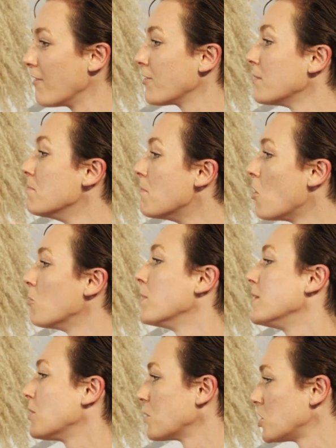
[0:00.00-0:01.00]

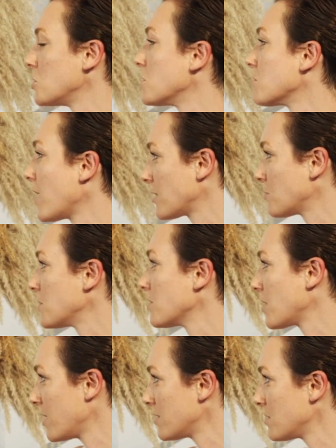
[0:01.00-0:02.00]
moment in which you interact with your
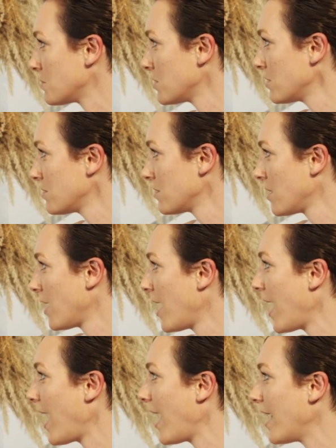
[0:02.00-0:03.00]
customer.
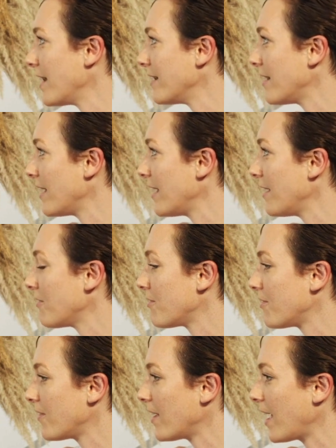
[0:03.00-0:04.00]
And
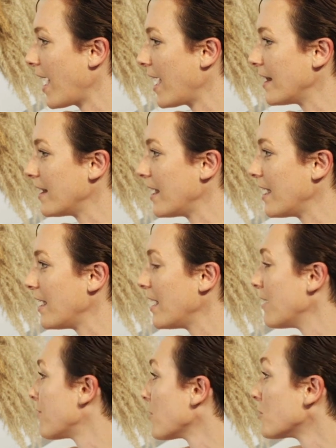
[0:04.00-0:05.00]
if
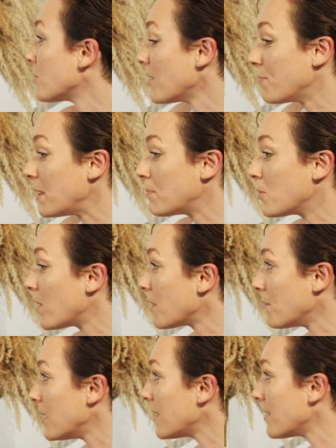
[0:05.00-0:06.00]
people want to
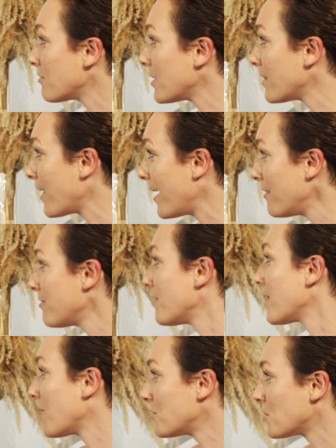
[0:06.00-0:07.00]
meet in real life, they
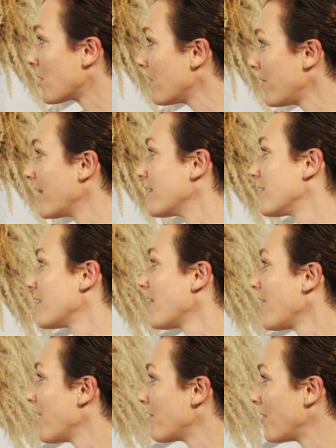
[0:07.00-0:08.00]
come to our events.
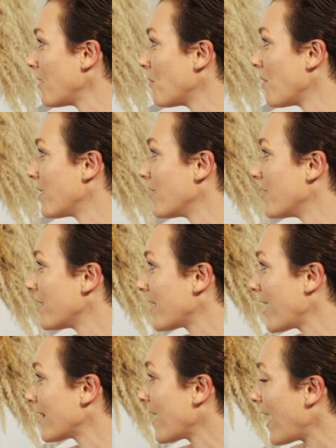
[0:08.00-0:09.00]
If they want to
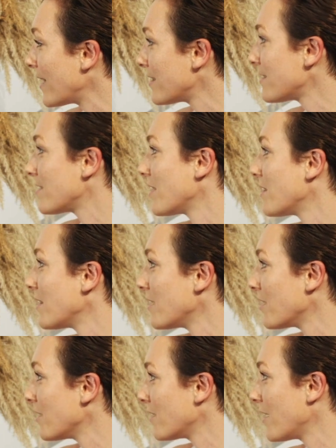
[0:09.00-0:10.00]
get guidance on
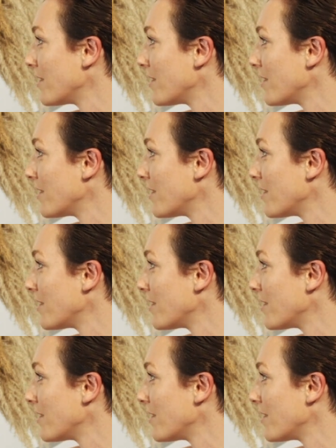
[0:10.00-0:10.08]
their